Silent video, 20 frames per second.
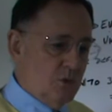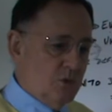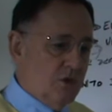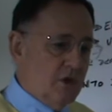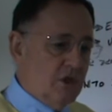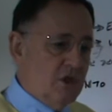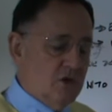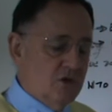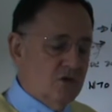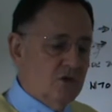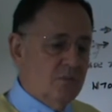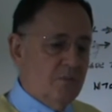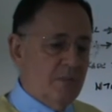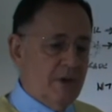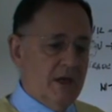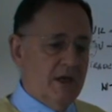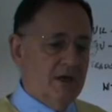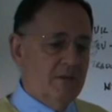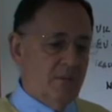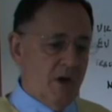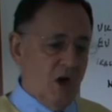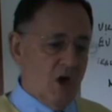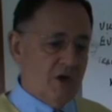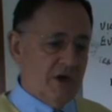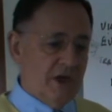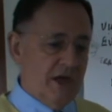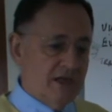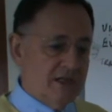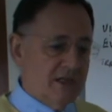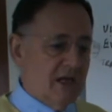the European
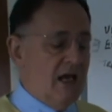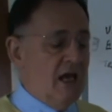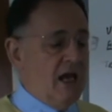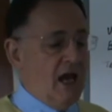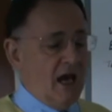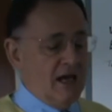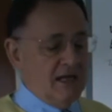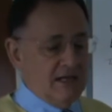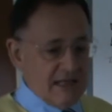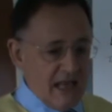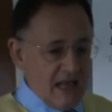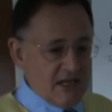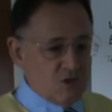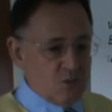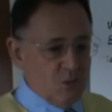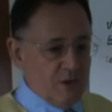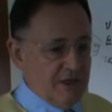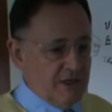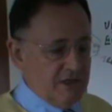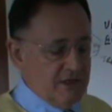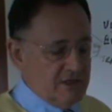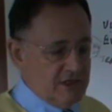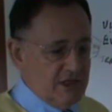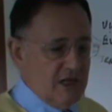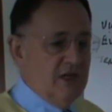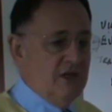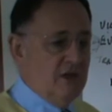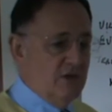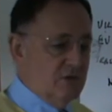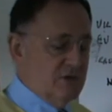market unless we
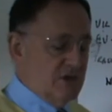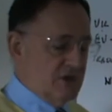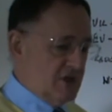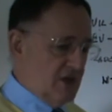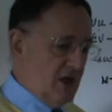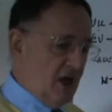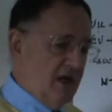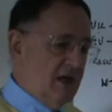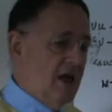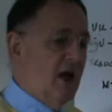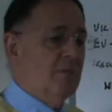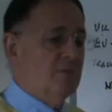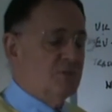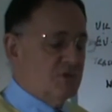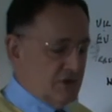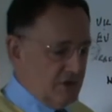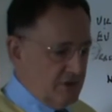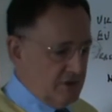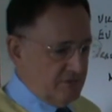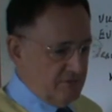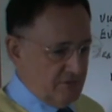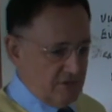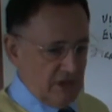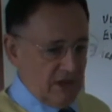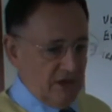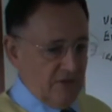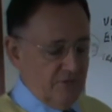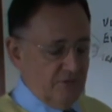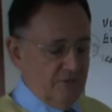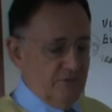continue to sign up to
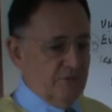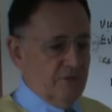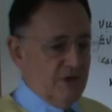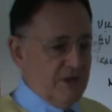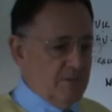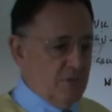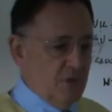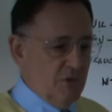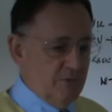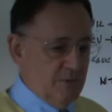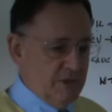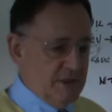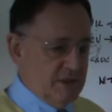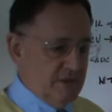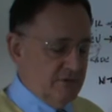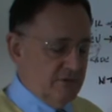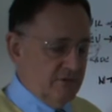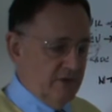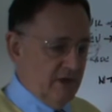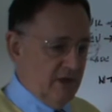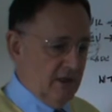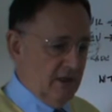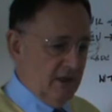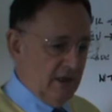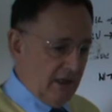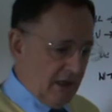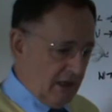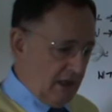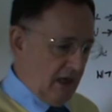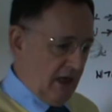the free movement of
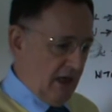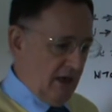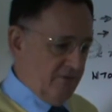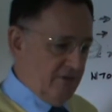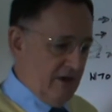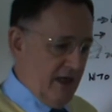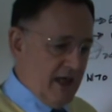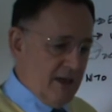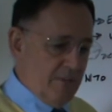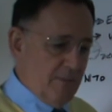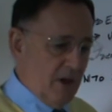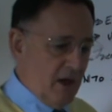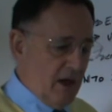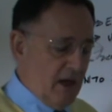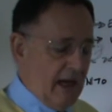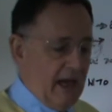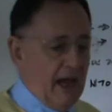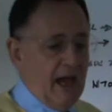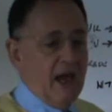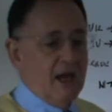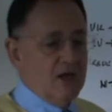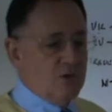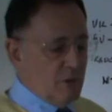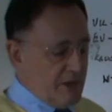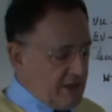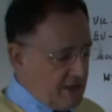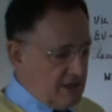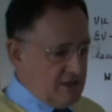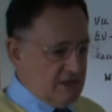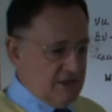labour, and we
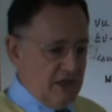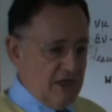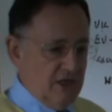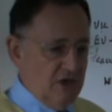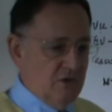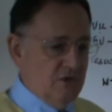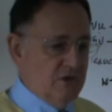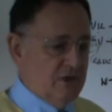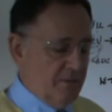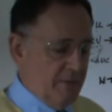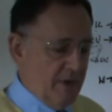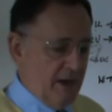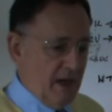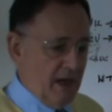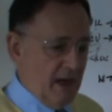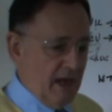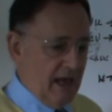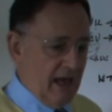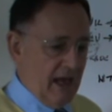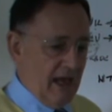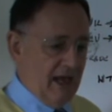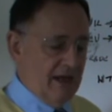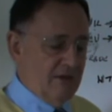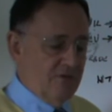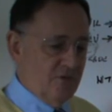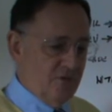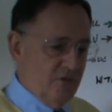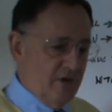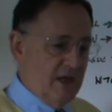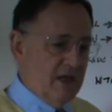continue to pay a
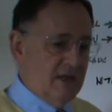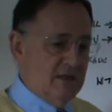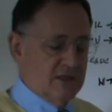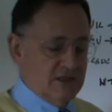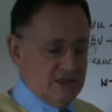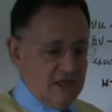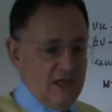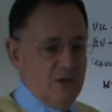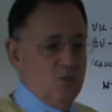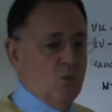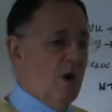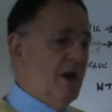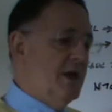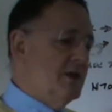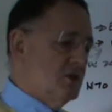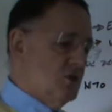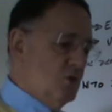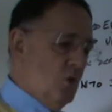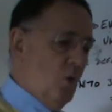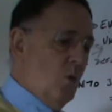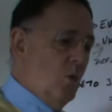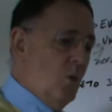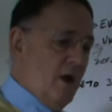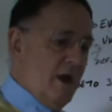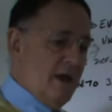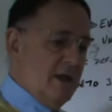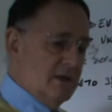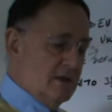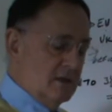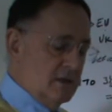fee the same way as
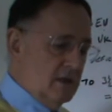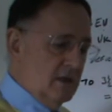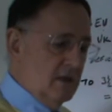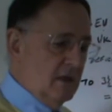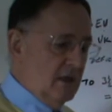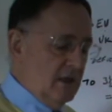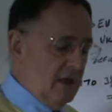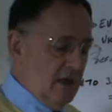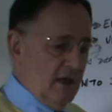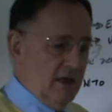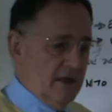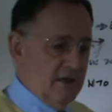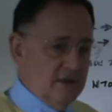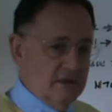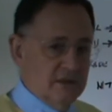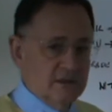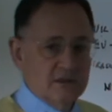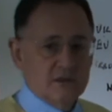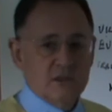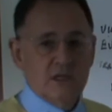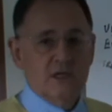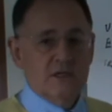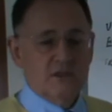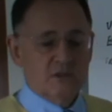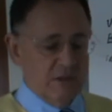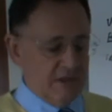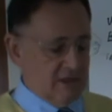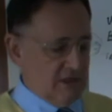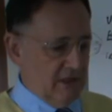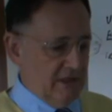Norway and
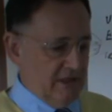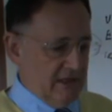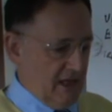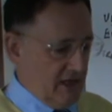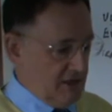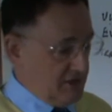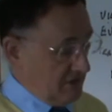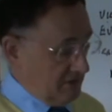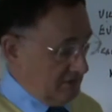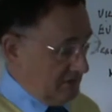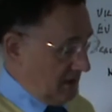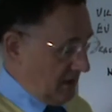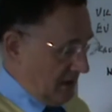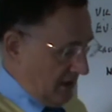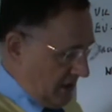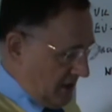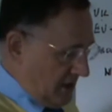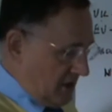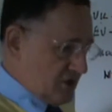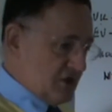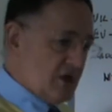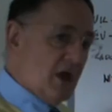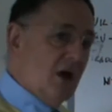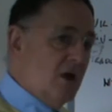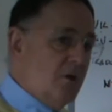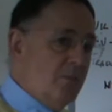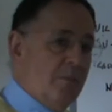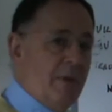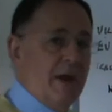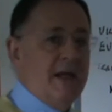Switzerland does. So
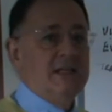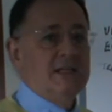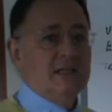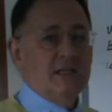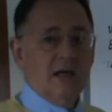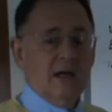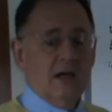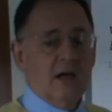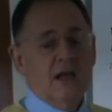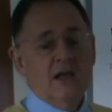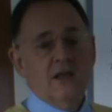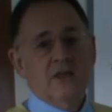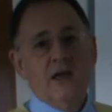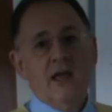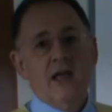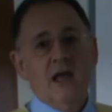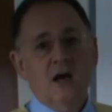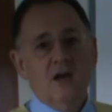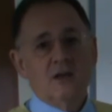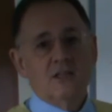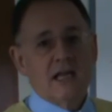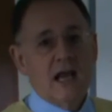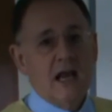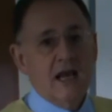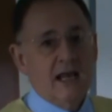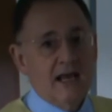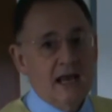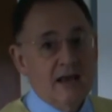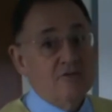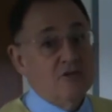basically they are
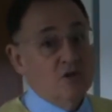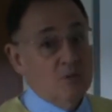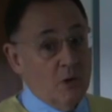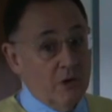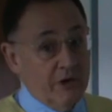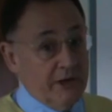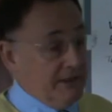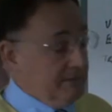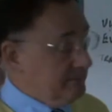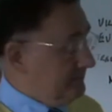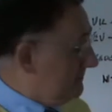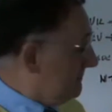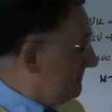telling everybody